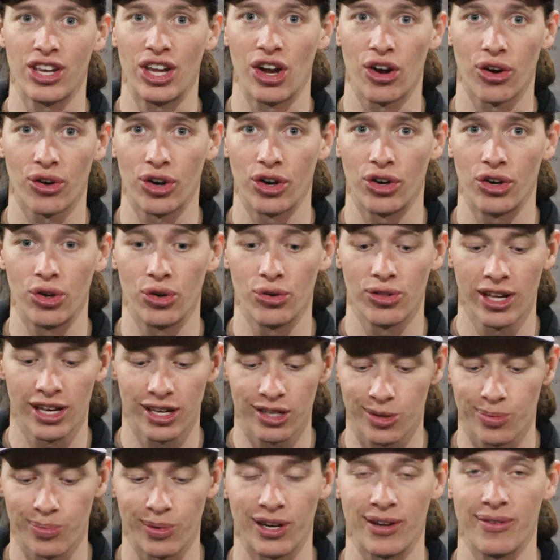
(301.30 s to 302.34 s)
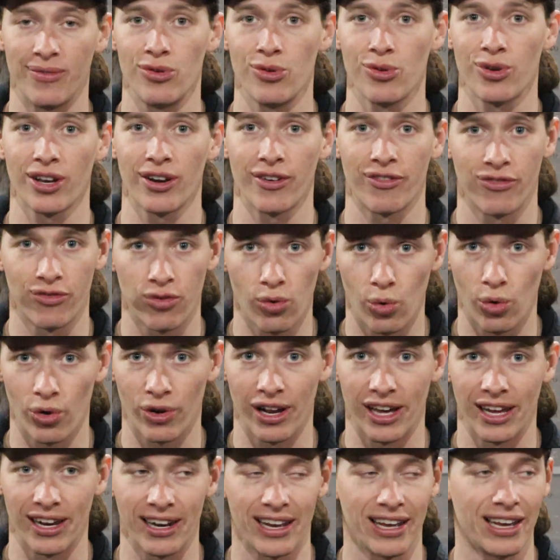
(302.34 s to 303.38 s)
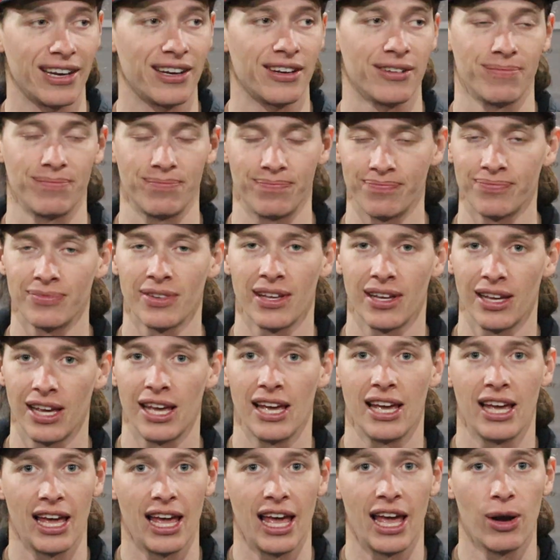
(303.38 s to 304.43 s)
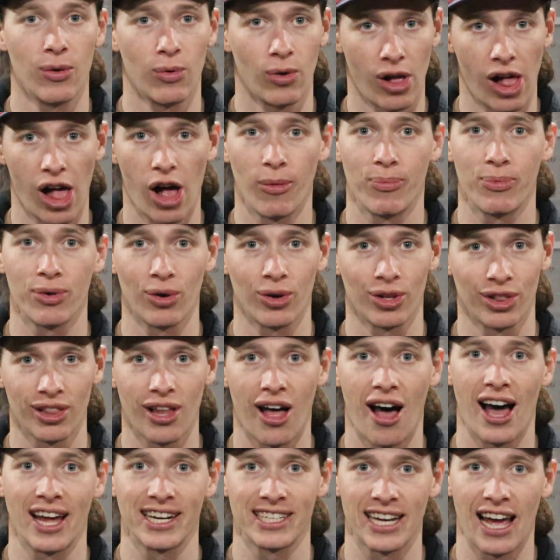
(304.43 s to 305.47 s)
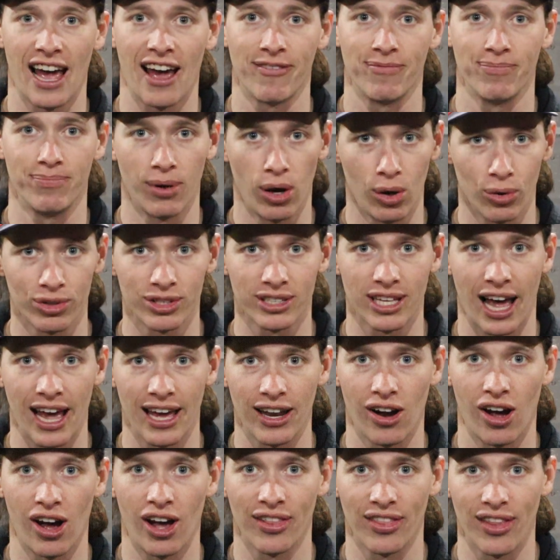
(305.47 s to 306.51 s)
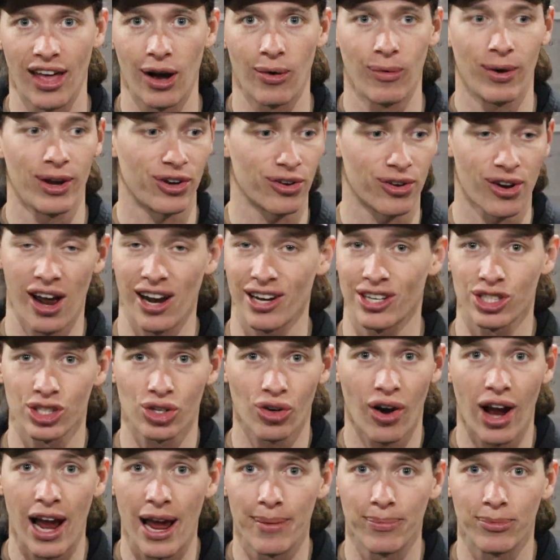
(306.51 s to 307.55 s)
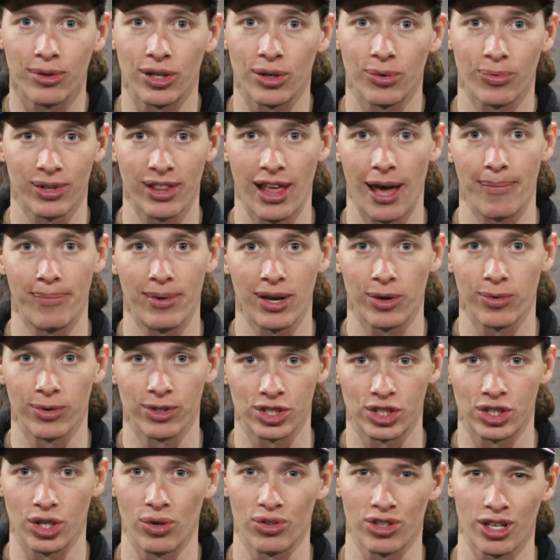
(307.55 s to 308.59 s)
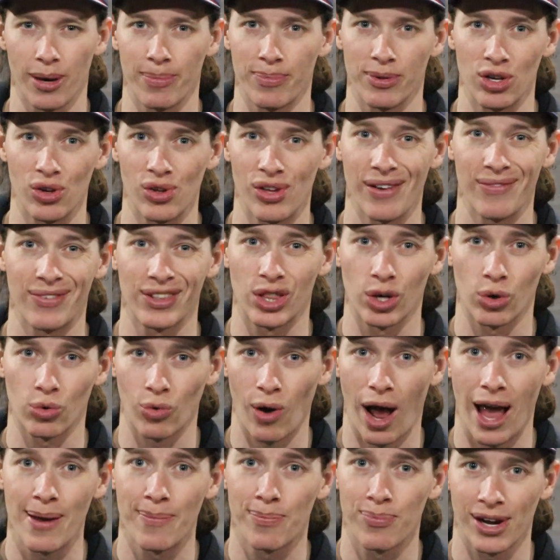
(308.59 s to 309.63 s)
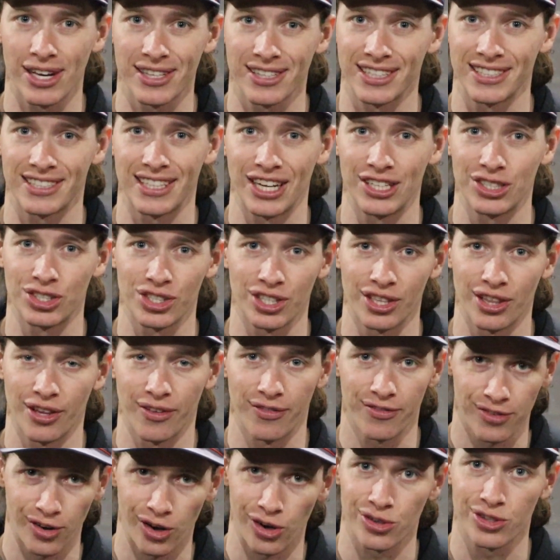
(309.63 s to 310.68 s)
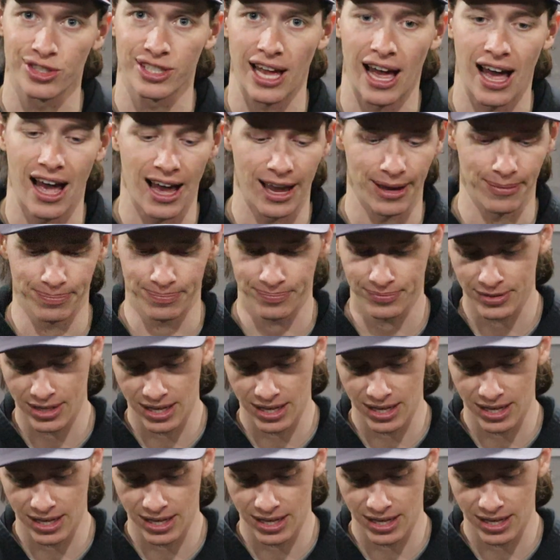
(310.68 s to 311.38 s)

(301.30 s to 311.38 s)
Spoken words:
gear to do this, but if you can afford it, it will help you a lot to have both tied on. That way you're not scrambling when that big one shows up, and you give it the right presentation the first time.